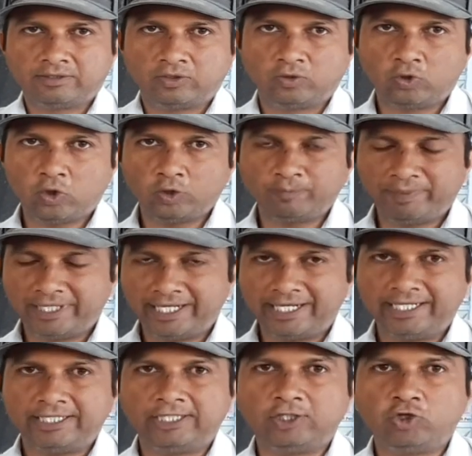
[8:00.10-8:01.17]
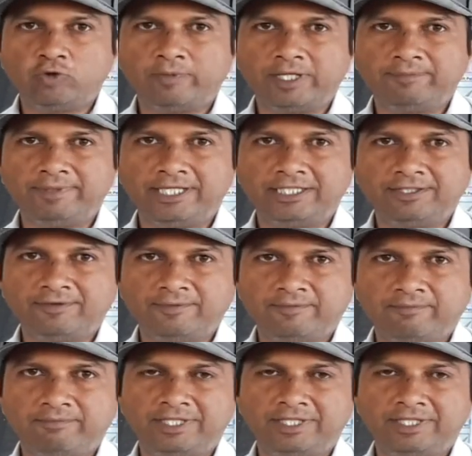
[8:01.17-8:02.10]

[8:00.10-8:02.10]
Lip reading: growth period in human being?